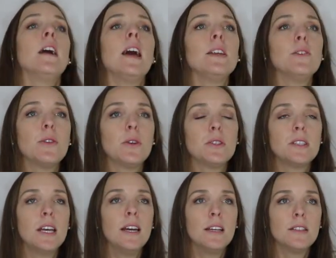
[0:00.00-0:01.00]
I know there's
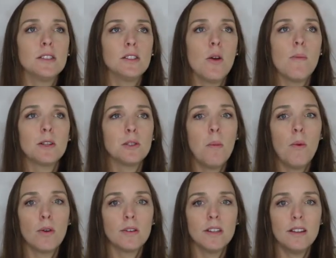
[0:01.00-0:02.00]
so much
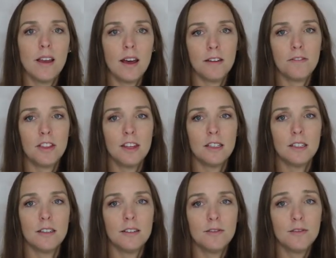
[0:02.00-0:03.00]
more to life
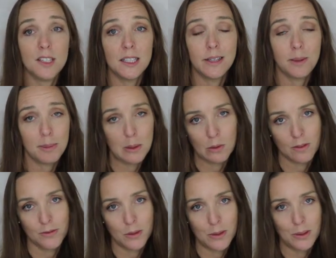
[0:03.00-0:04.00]
than feeling
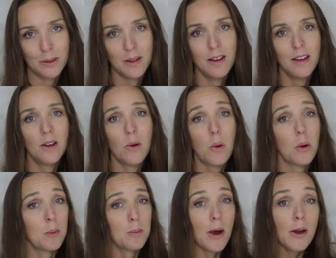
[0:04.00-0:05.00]
beautiful
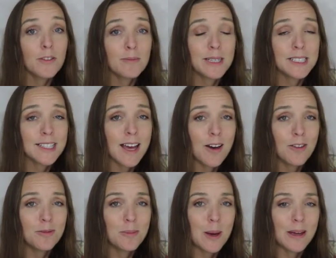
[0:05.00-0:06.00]
or proud of
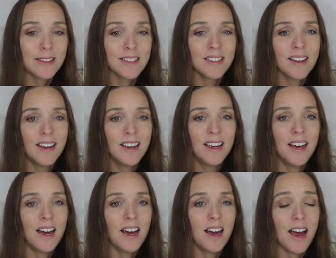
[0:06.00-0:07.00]
myself, but
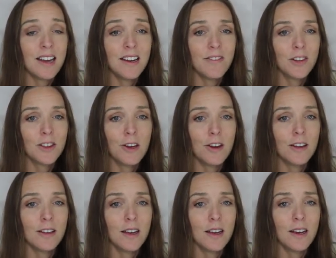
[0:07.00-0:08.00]
I never
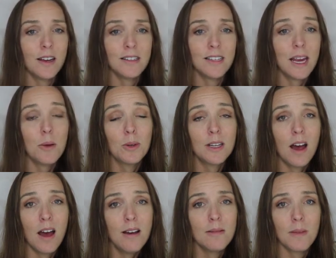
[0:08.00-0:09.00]
thought a day would
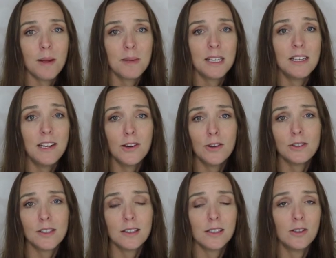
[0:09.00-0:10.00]
come. I mean,
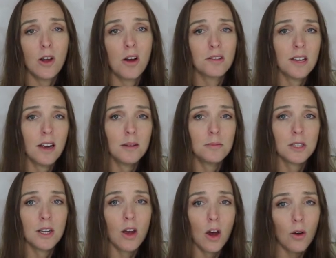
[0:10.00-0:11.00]
years is a long time to
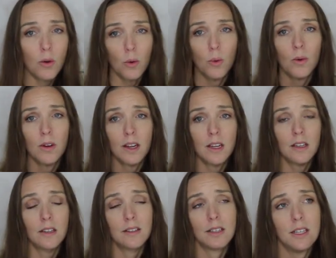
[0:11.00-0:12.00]
go
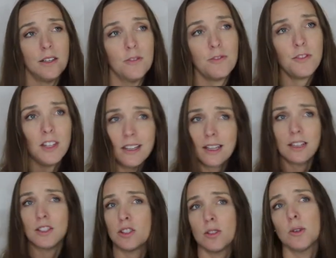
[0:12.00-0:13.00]
in, feeling
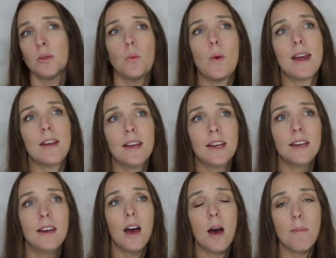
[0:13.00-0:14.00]
a certain way
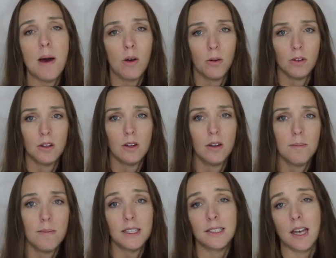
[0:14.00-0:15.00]
about
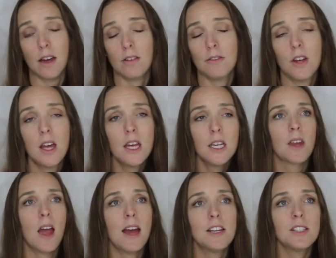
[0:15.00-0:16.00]
myself.
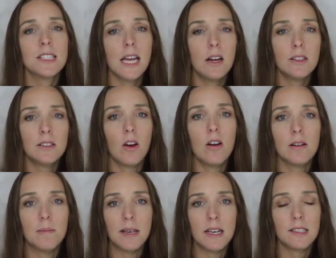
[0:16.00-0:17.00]
I just held
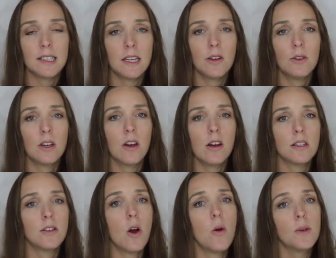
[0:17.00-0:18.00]
on because I know that God
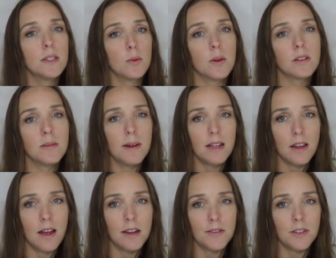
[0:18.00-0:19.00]
had always worked in my
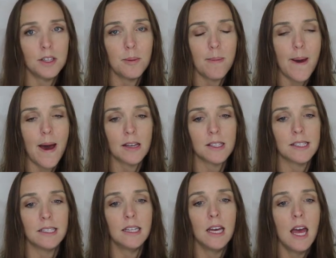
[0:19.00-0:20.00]
life in the past
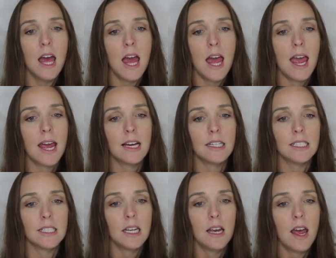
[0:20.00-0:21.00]
and
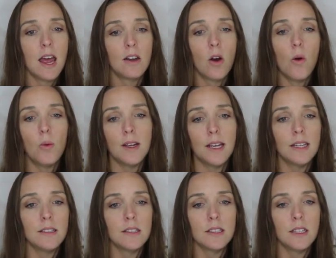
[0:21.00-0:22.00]

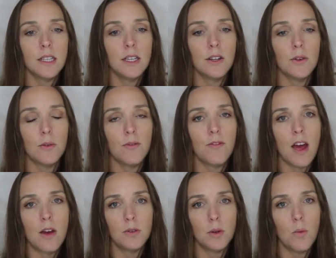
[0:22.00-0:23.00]
always,
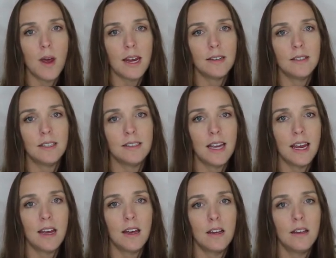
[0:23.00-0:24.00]
found a way to
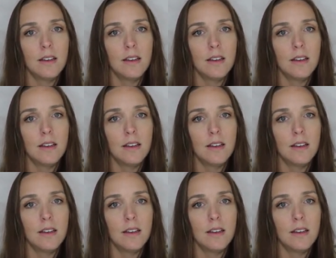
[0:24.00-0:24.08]
take